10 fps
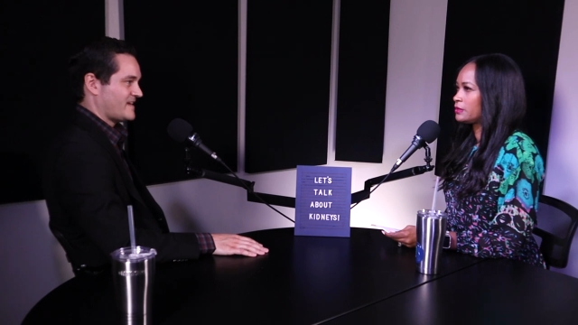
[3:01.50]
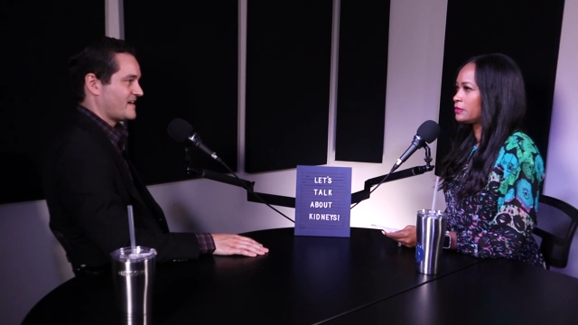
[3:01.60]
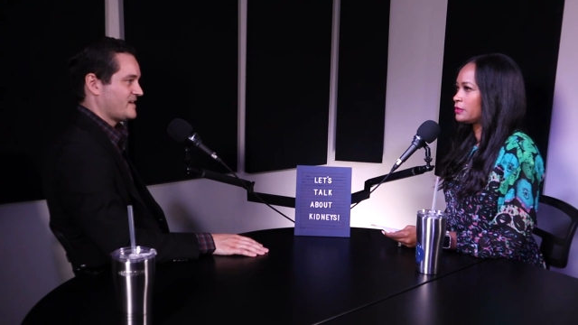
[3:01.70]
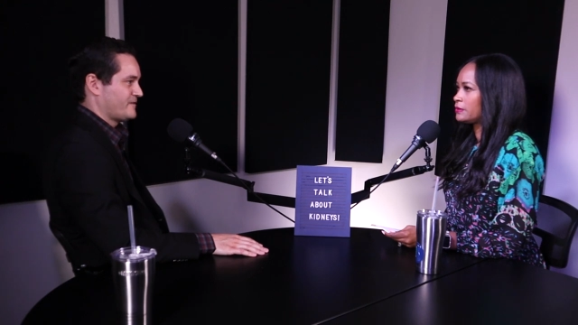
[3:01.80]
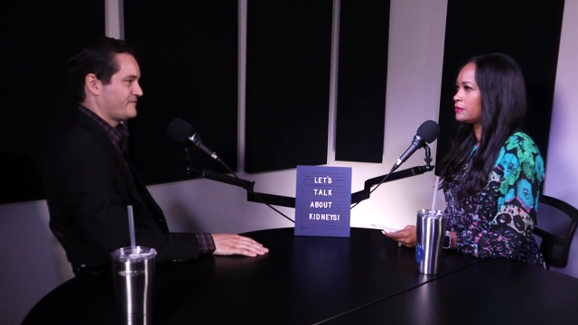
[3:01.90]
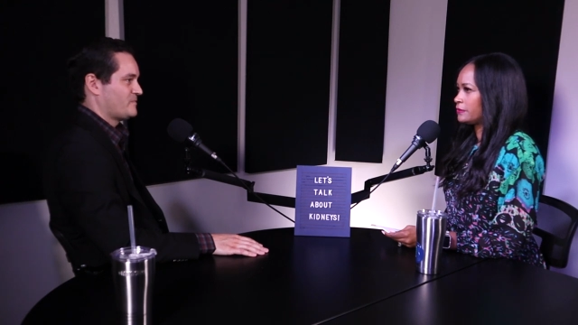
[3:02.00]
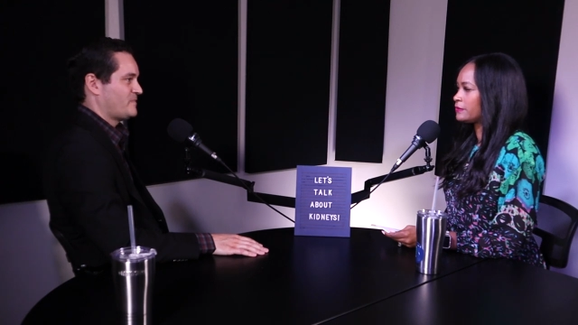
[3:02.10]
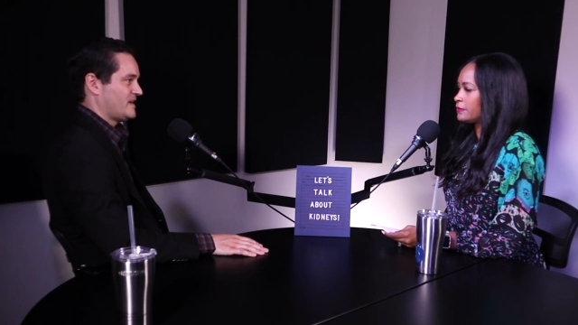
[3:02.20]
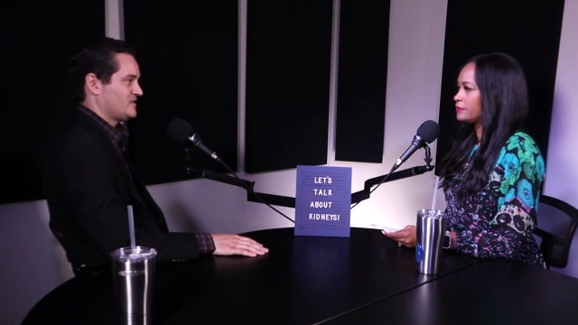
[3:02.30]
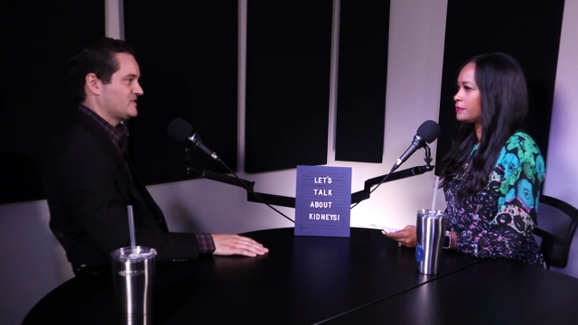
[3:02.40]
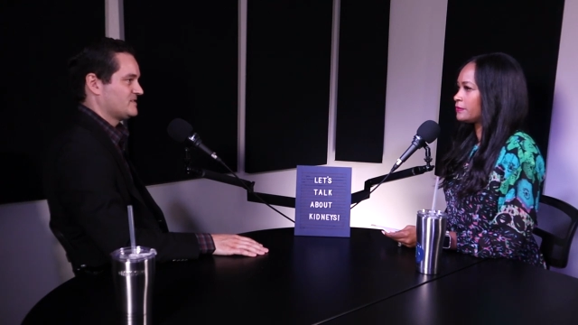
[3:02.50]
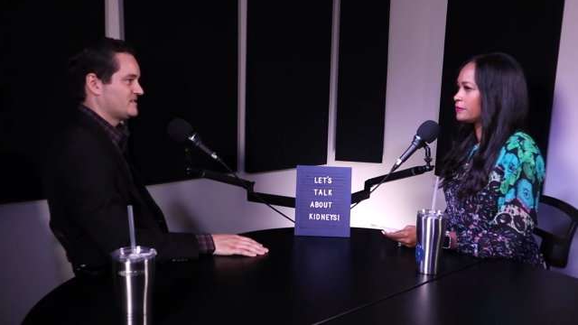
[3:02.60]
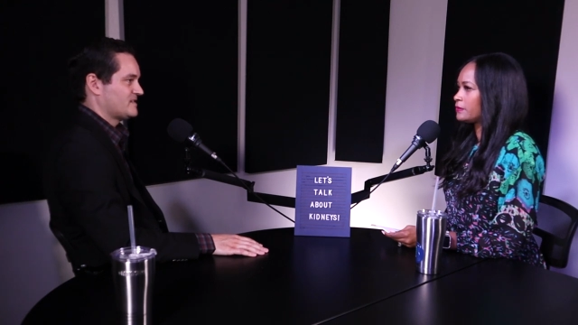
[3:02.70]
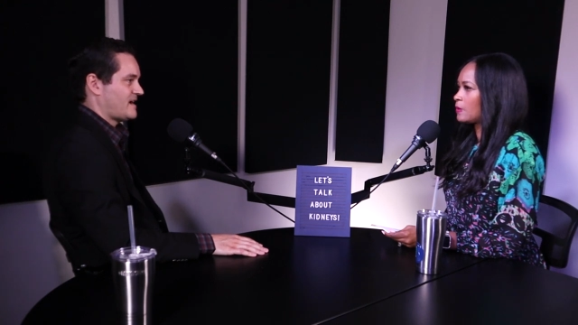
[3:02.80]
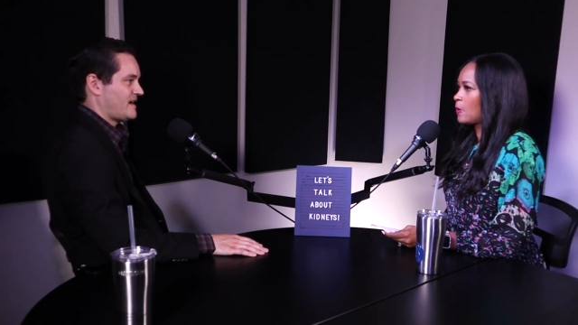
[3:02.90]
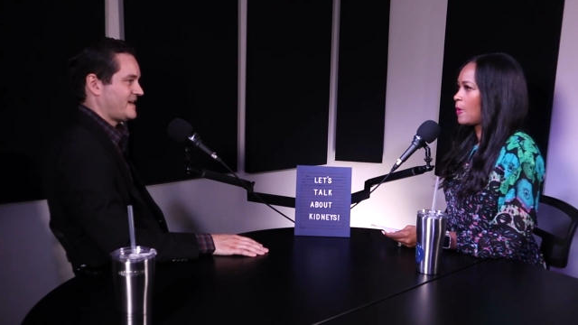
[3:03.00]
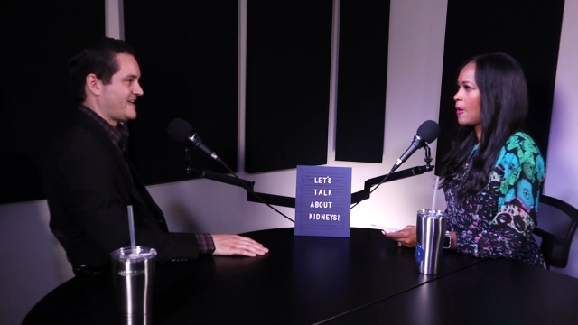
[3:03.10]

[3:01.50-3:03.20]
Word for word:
Speaker 1: thing I hear from patients is I,